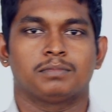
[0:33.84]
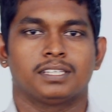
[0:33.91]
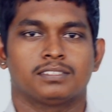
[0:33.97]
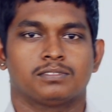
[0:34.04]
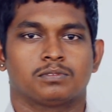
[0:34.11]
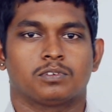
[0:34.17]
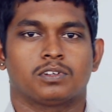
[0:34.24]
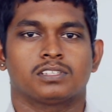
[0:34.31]

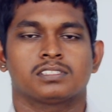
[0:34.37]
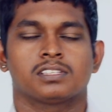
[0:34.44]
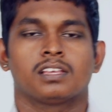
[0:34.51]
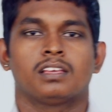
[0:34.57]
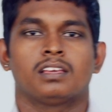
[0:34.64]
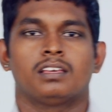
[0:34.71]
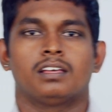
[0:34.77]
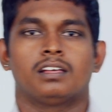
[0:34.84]
place for us.
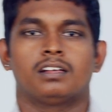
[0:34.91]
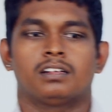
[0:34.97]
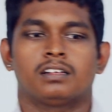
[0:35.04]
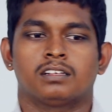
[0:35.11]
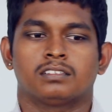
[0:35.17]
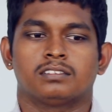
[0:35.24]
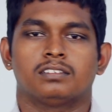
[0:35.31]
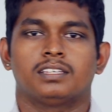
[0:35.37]

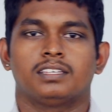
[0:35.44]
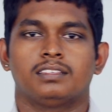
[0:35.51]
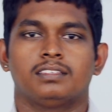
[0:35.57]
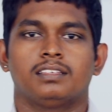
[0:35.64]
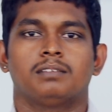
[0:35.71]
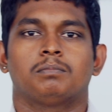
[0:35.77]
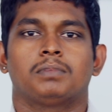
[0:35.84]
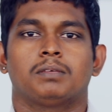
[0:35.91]
Uh, the
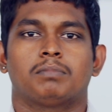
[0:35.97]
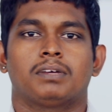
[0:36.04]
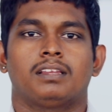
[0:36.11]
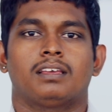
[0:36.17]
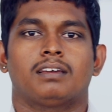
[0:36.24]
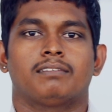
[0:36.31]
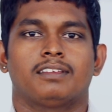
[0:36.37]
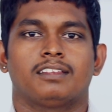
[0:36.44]
Indian
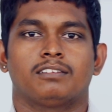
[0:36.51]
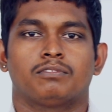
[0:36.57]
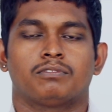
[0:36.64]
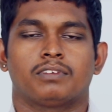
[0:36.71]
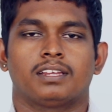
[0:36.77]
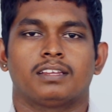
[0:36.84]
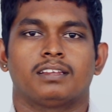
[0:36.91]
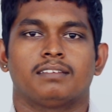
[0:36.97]
people are very
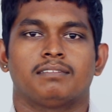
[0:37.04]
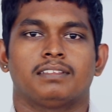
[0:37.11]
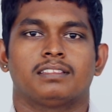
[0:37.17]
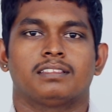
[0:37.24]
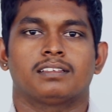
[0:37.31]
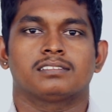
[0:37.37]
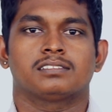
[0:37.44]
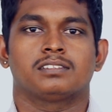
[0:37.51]
friendly
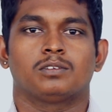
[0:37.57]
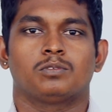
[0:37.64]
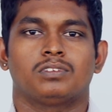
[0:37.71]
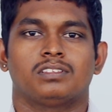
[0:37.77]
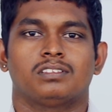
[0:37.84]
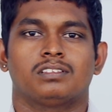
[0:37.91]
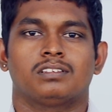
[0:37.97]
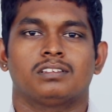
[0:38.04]
with us.
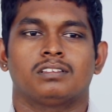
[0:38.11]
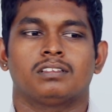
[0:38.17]
During the